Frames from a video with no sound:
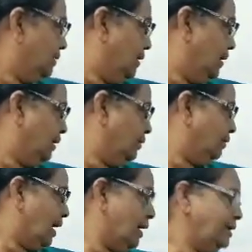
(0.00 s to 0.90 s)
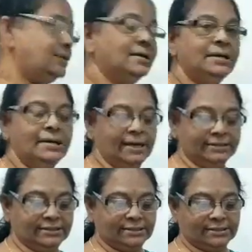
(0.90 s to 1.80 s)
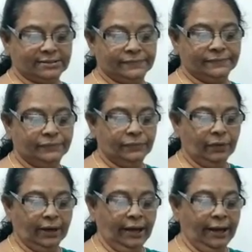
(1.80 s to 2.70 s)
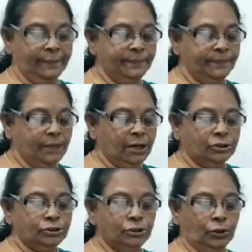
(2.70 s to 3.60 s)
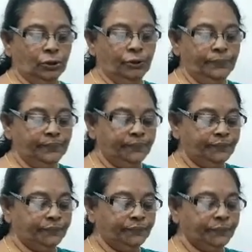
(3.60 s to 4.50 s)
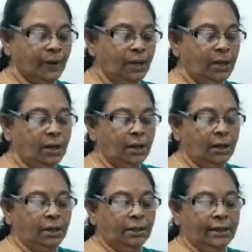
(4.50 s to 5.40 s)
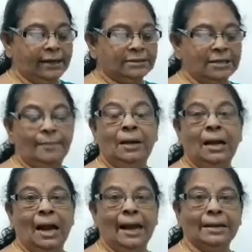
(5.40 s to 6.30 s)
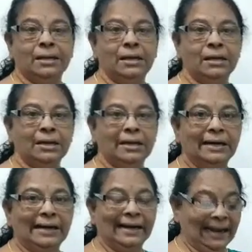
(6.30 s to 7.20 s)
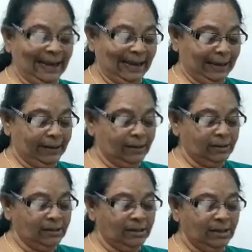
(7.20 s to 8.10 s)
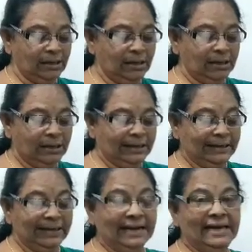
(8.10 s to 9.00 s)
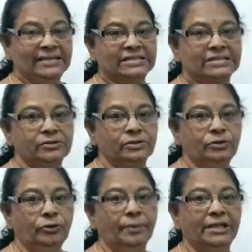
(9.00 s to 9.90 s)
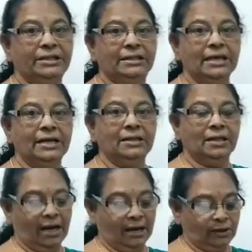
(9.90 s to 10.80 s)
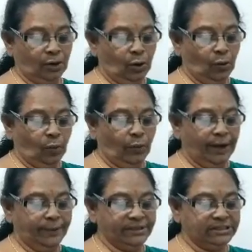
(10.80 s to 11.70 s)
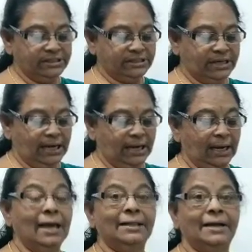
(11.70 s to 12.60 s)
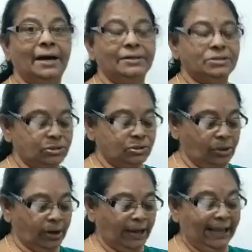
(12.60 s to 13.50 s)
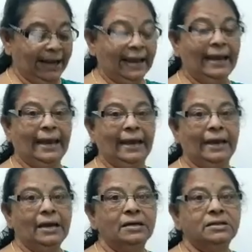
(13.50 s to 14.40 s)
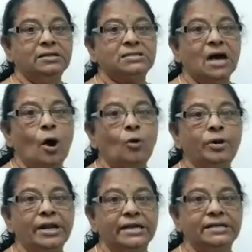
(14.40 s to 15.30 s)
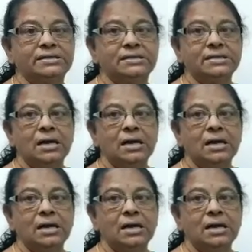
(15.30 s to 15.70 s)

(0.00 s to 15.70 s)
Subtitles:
there you write yes. Okay, so the example like ray, rays. You may think that why Miss is telling like that. Okay, ray. The sound is